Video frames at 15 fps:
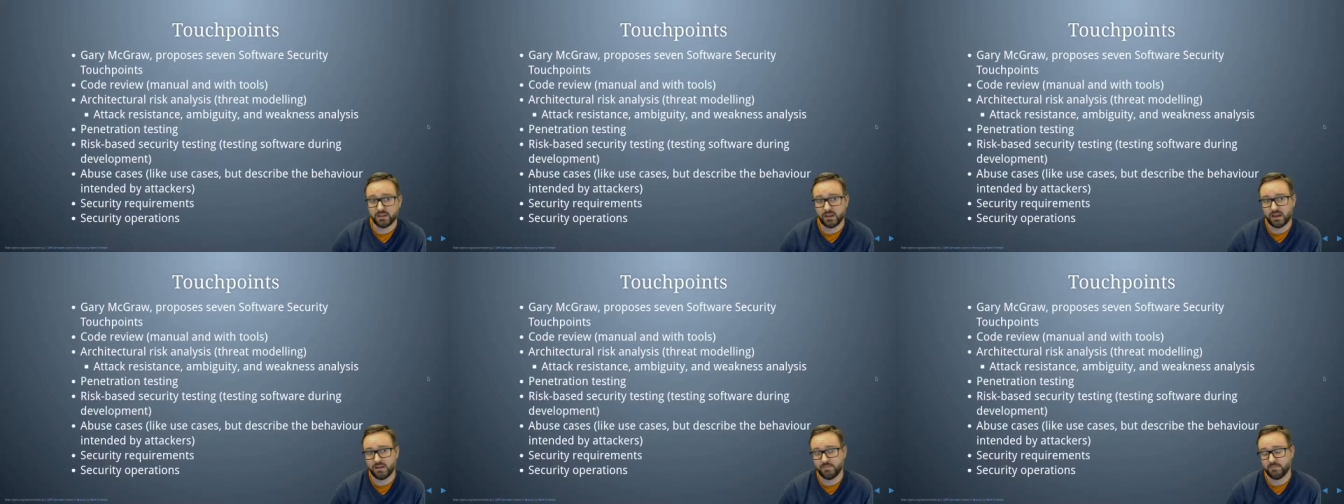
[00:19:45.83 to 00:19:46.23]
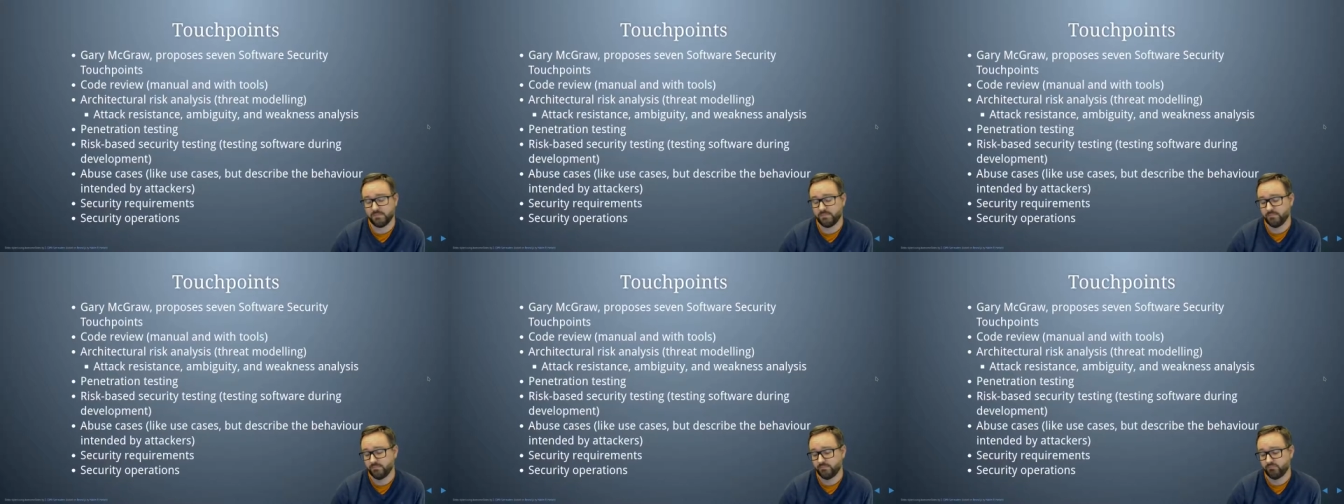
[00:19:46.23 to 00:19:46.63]
um,
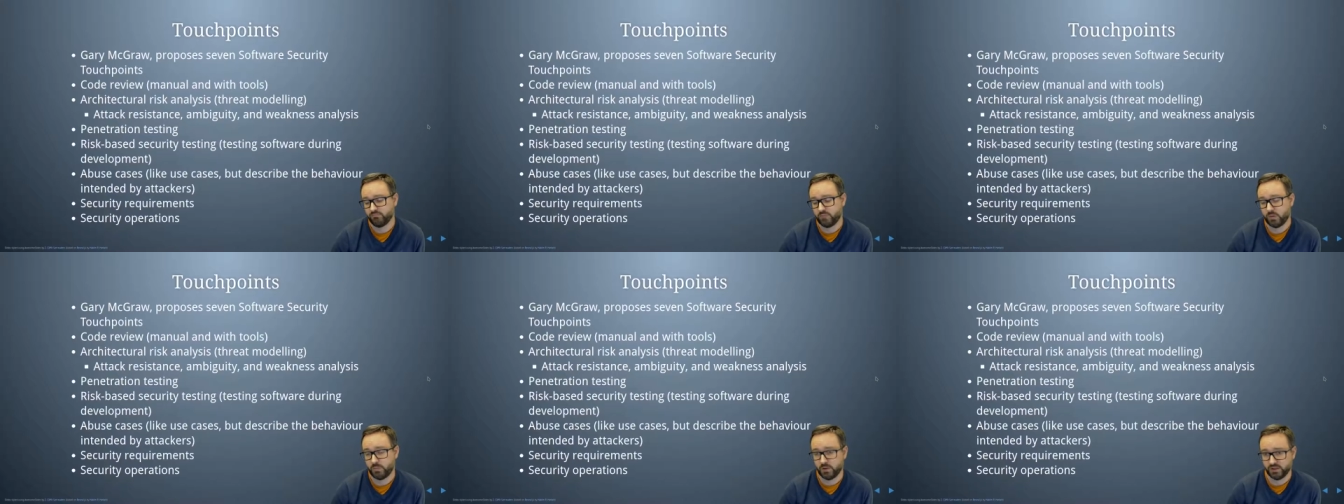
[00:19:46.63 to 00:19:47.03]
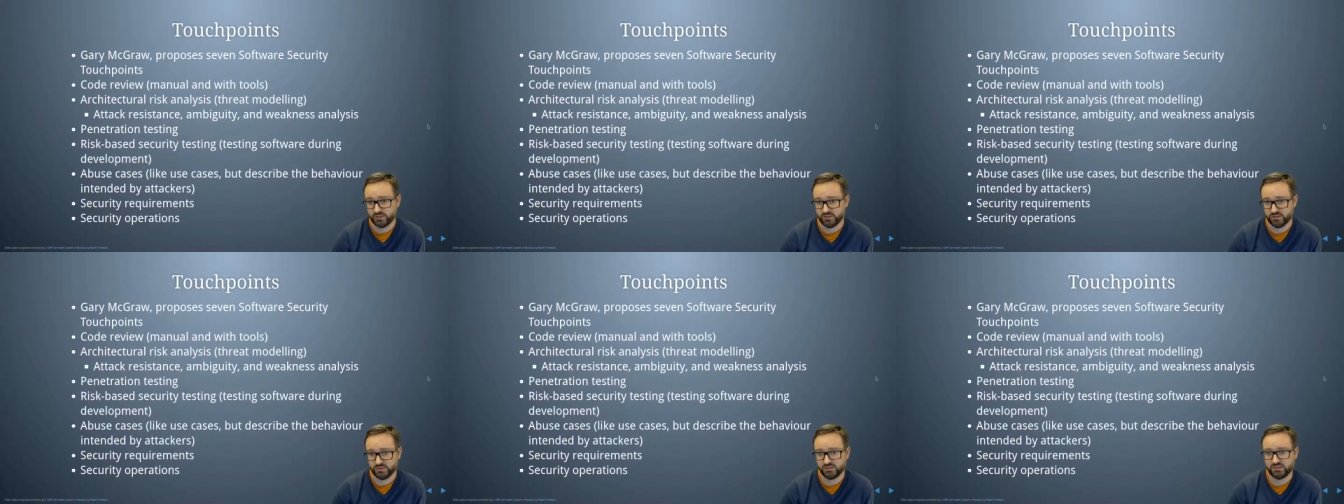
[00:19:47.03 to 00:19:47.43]

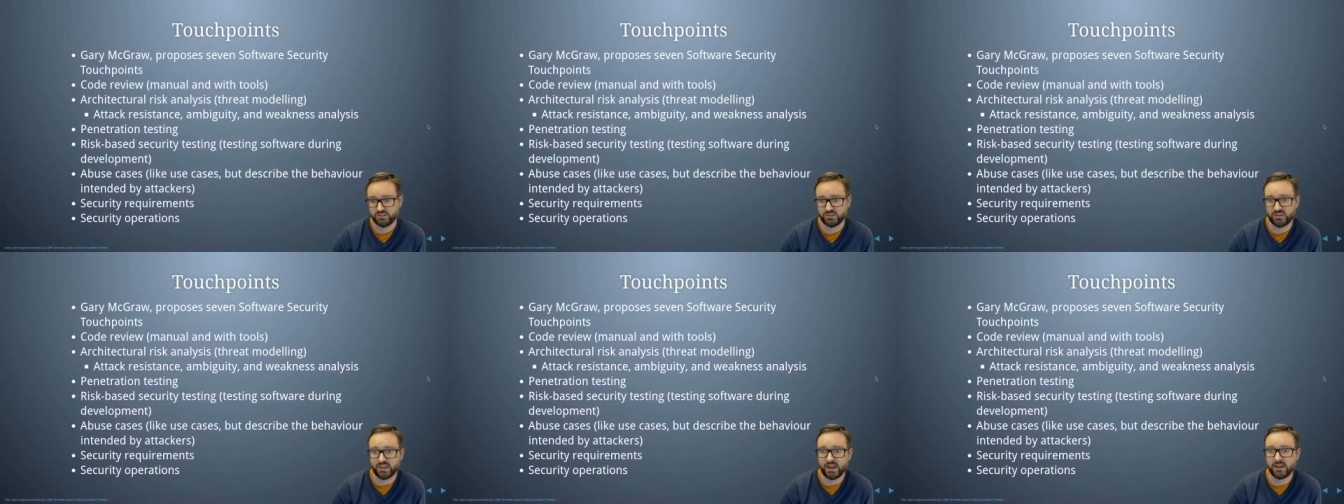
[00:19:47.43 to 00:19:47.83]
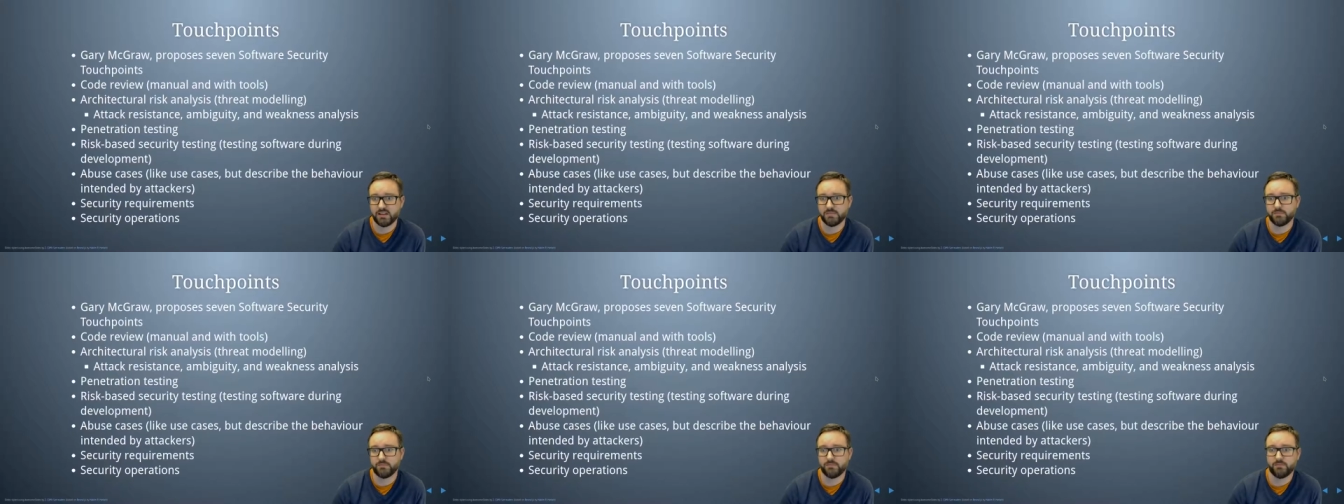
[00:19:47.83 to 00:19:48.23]
proposals. So Gary
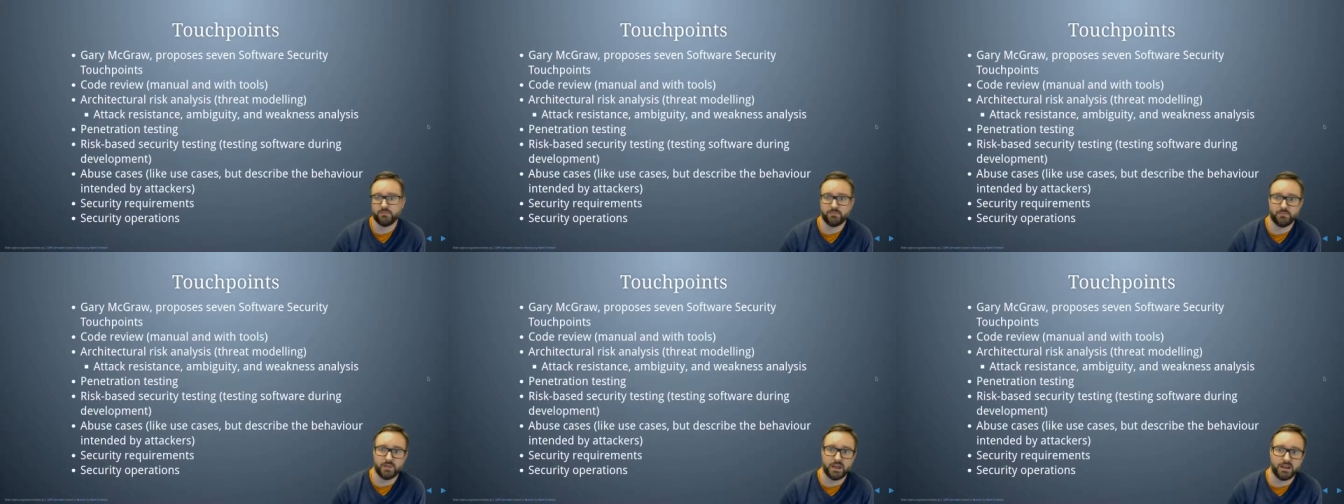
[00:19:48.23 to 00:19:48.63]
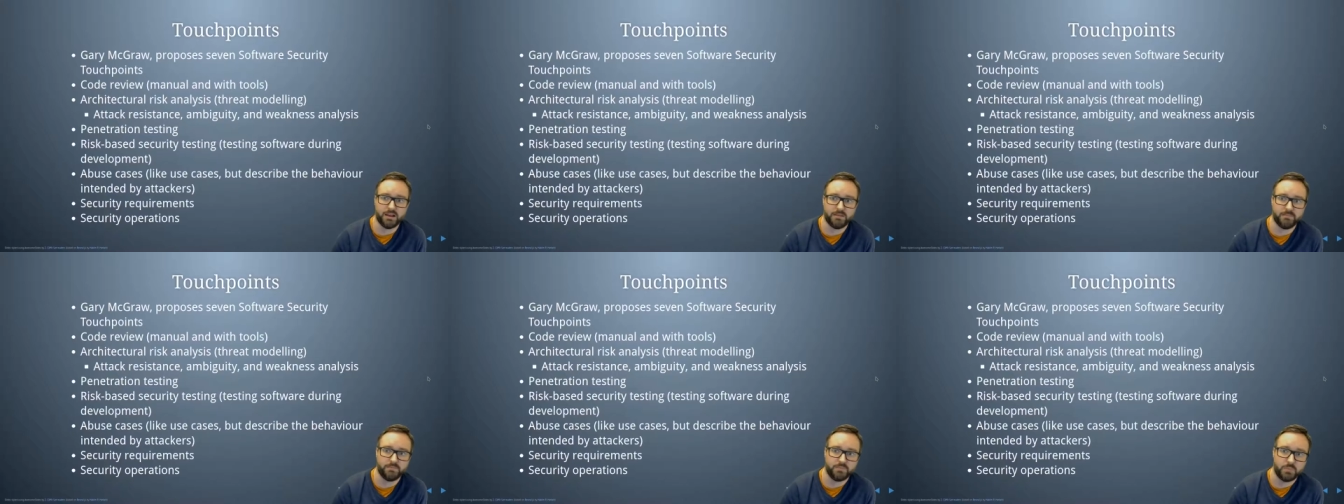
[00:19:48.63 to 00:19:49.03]

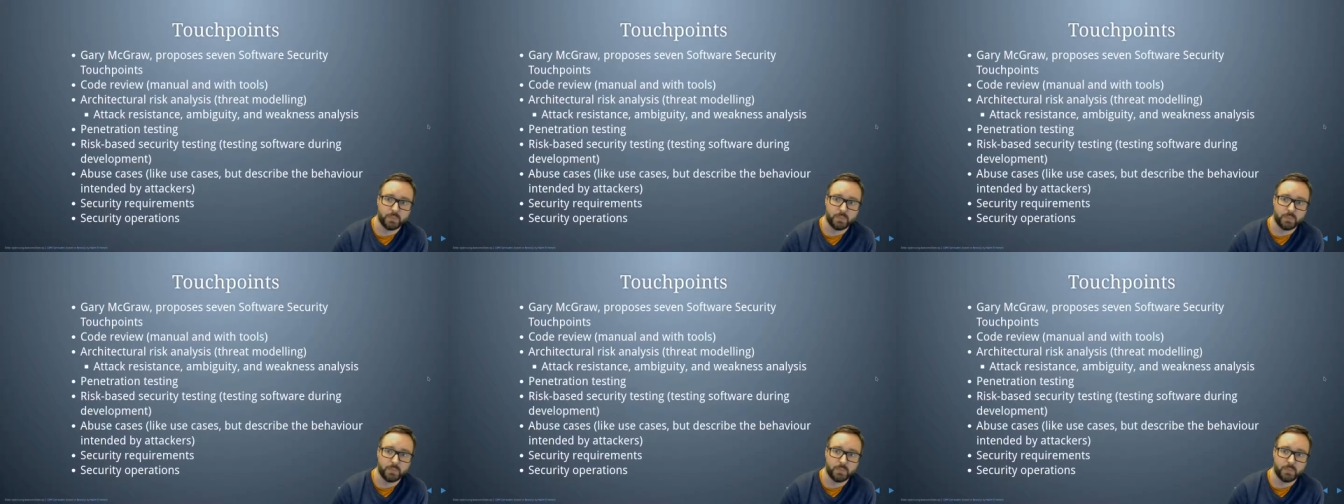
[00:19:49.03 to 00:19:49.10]
um,